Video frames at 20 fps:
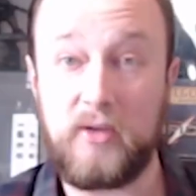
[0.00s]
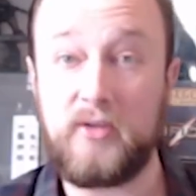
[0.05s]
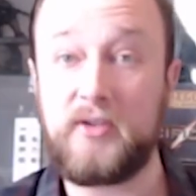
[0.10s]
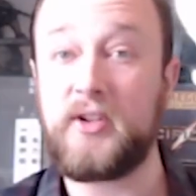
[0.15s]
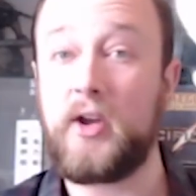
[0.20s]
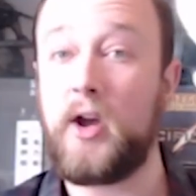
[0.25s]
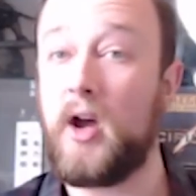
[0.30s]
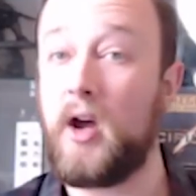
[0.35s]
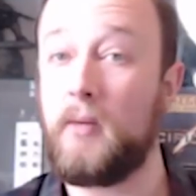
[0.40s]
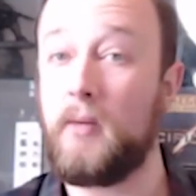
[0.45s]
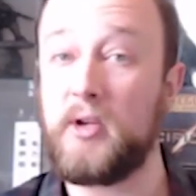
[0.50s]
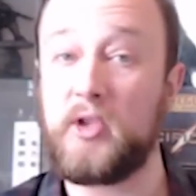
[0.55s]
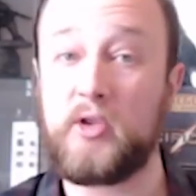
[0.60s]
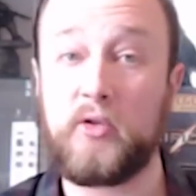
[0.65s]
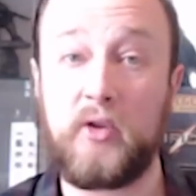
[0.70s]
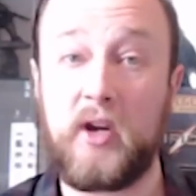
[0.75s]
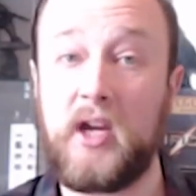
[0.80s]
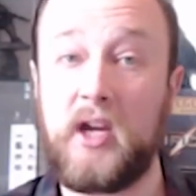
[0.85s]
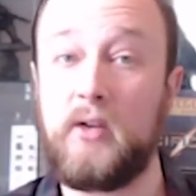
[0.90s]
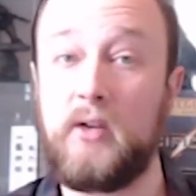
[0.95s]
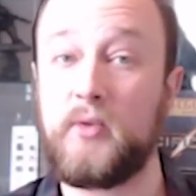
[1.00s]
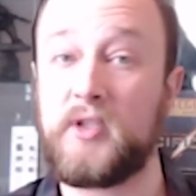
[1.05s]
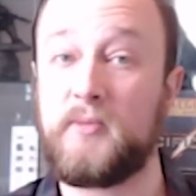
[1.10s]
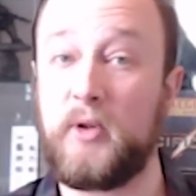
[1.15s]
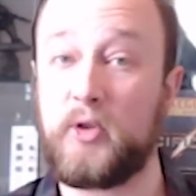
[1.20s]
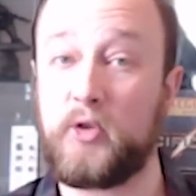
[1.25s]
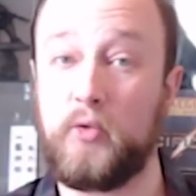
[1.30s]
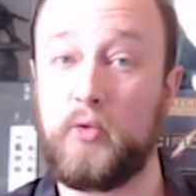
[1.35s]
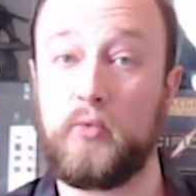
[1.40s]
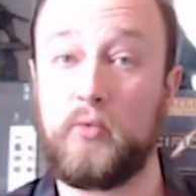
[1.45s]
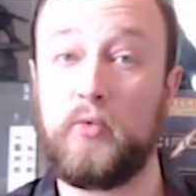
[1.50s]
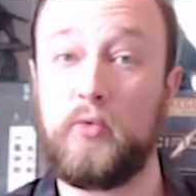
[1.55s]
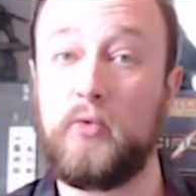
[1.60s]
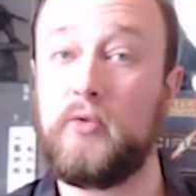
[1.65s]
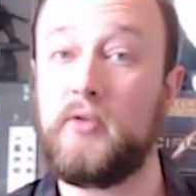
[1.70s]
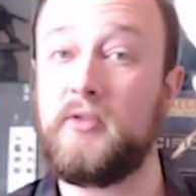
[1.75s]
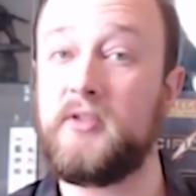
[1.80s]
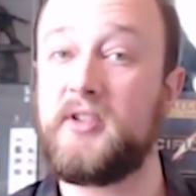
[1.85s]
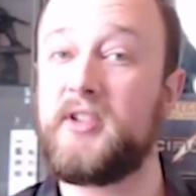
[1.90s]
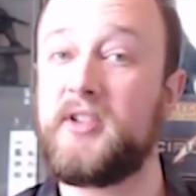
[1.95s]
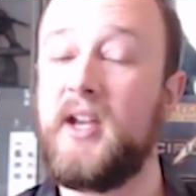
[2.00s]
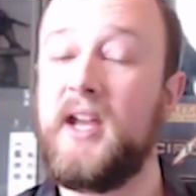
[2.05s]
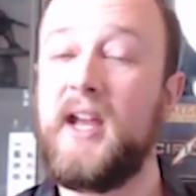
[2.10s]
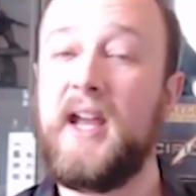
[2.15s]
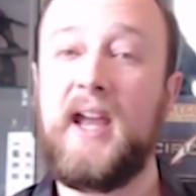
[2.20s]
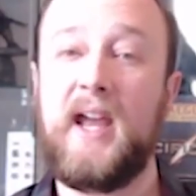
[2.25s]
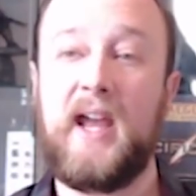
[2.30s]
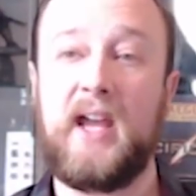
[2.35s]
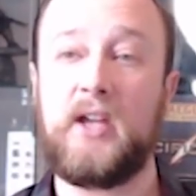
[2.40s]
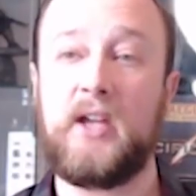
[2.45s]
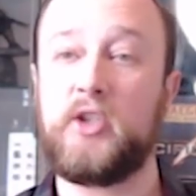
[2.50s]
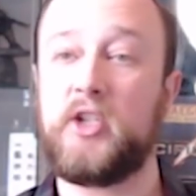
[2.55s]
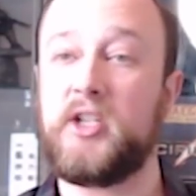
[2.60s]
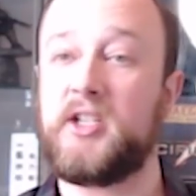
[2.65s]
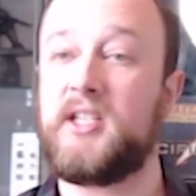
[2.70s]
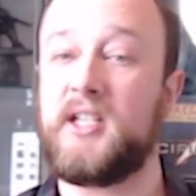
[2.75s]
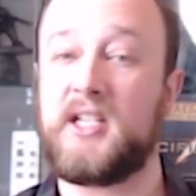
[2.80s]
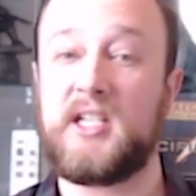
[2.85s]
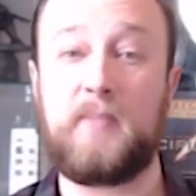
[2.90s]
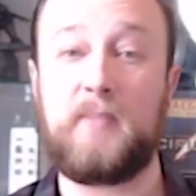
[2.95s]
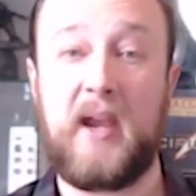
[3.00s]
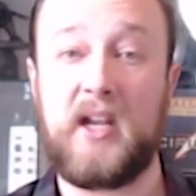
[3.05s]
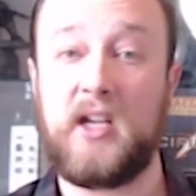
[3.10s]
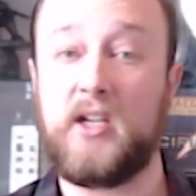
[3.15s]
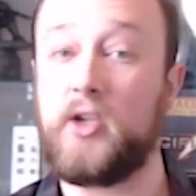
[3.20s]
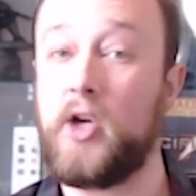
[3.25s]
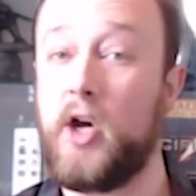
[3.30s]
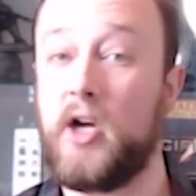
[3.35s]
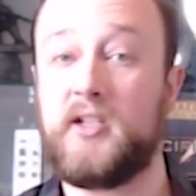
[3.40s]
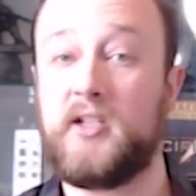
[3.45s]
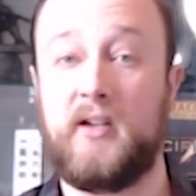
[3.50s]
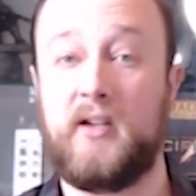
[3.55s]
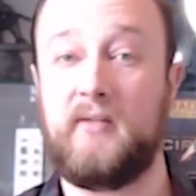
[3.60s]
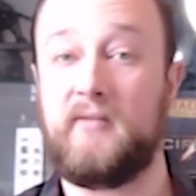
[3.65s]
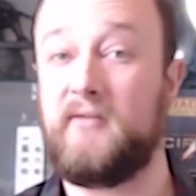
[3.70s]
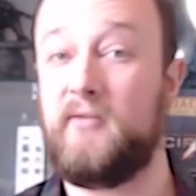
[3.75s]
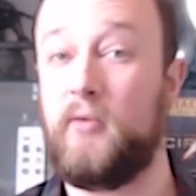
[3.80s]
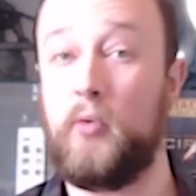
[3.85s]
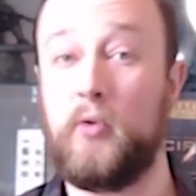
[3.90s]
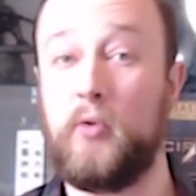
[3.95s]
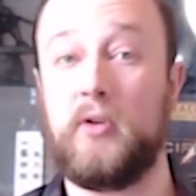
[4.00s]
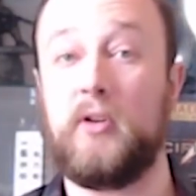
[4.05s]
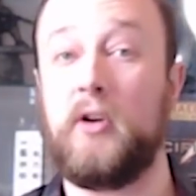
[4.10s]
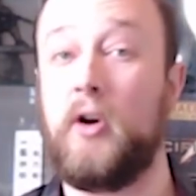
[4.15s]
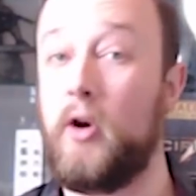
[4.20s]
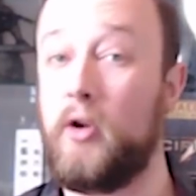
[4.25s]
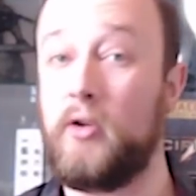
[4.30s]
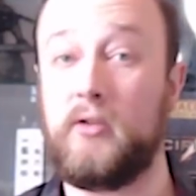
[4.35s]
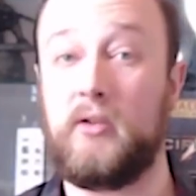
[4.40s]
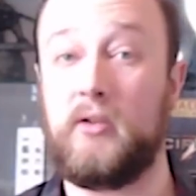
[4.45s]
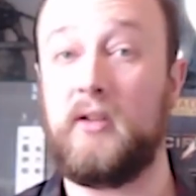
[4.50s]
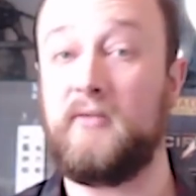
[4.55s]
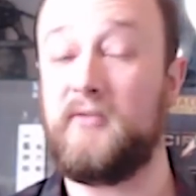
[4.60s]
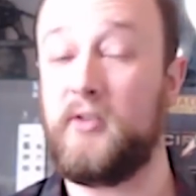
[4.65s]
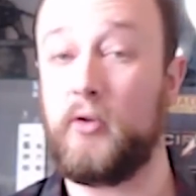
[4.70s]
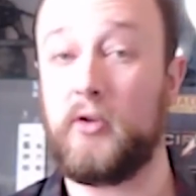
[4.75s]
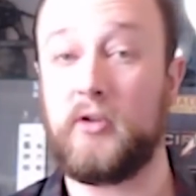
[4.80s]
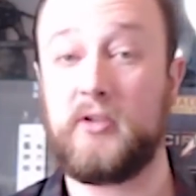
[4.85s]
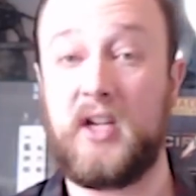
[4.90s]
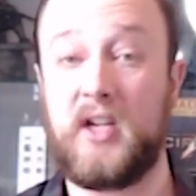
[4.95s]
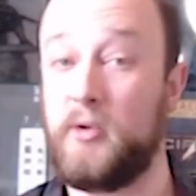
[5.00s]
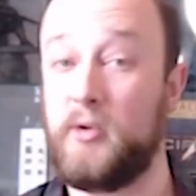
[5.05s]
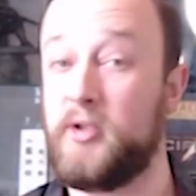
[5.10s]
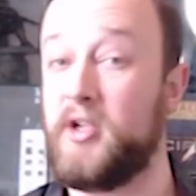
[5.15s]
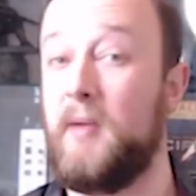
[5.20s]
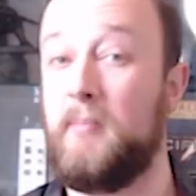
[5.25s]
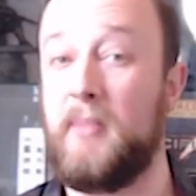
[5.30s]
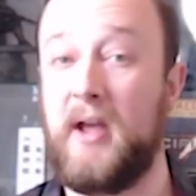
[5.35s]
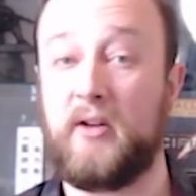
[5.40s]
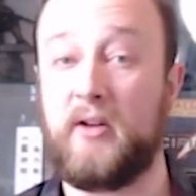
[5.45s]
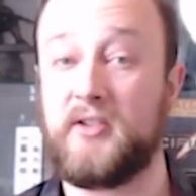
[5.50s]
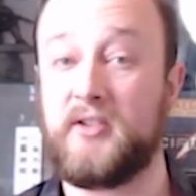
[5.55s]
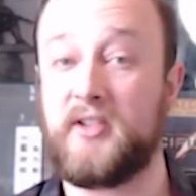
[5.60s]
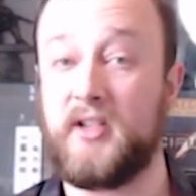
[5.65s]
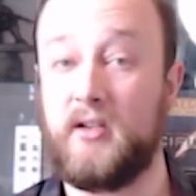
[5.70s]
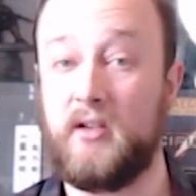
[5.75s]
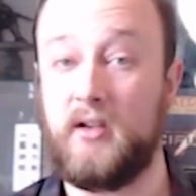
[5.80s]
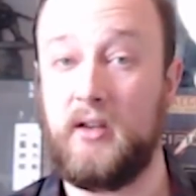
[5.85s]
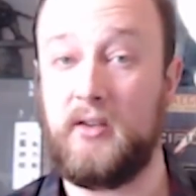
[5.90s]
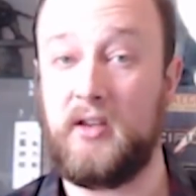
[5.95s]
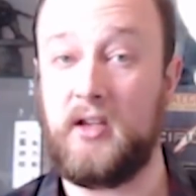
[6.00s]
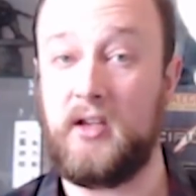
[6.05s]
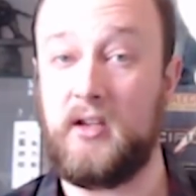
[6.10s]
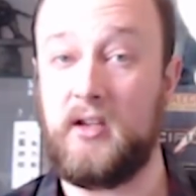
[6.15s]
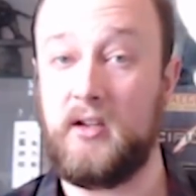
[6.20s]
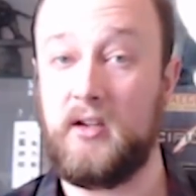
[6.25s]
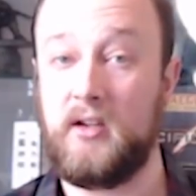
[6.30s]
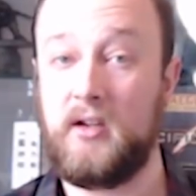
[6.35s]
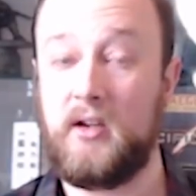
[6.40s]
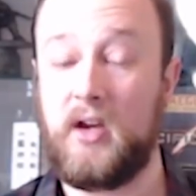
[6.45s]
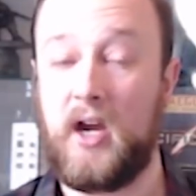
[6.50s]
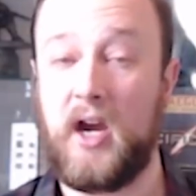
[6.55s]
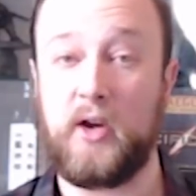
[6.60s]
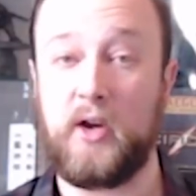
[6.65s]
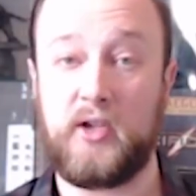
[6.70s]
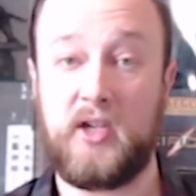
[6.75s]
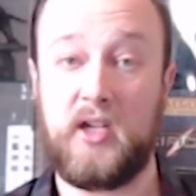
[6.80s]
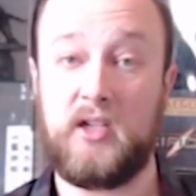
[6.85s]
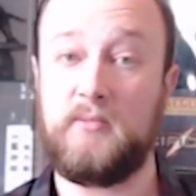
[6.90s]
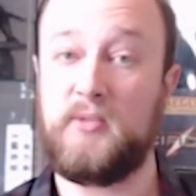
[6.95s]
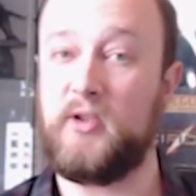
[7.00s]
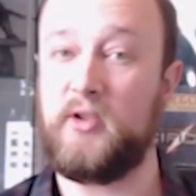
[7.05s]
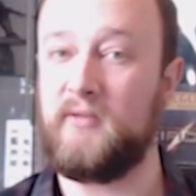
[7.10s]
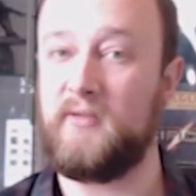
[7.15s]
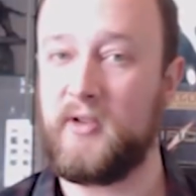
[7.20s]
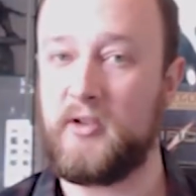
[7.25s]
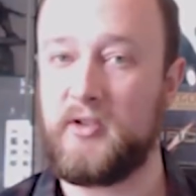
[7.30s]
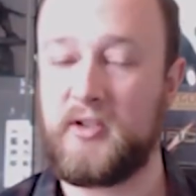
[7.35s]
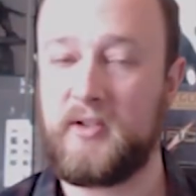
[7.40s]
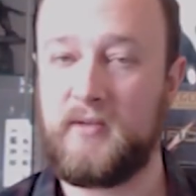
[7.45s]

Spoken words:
hobby terrain with special rules, and just expanded content for all of your tabletop battles in the Iron Kingdoms universe.